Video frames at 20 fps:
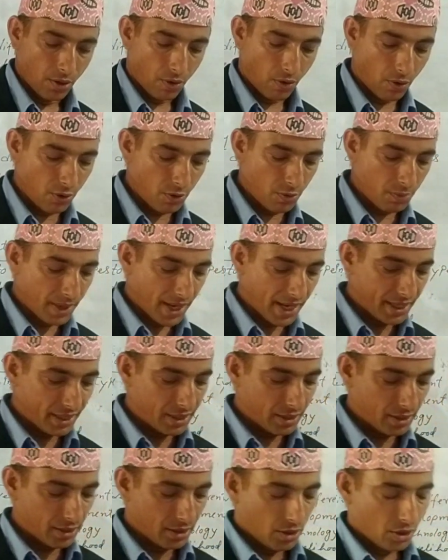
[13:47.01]
owned by
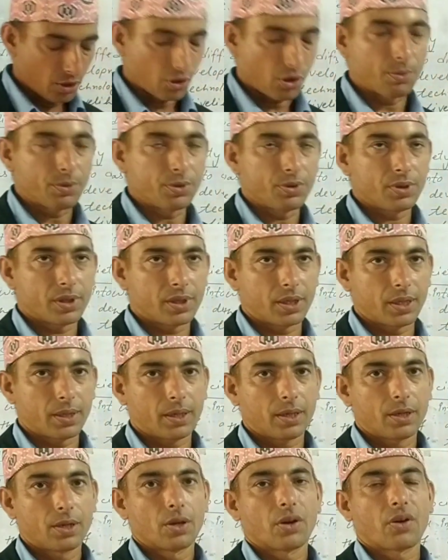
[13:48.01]
the
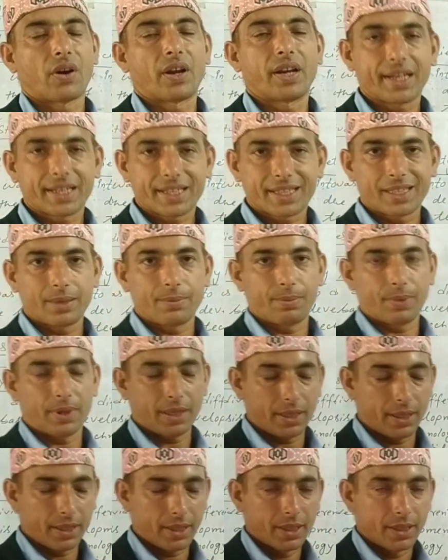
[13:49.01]
community
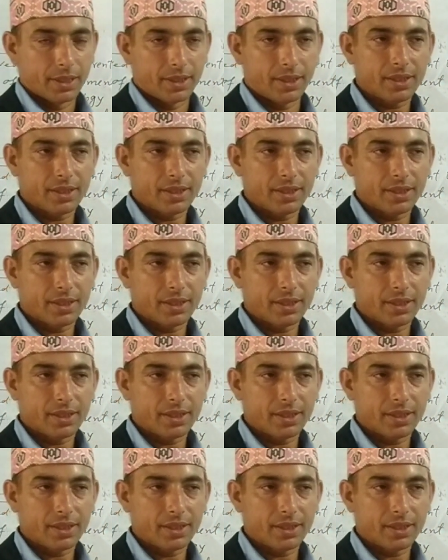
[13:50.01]
collectively.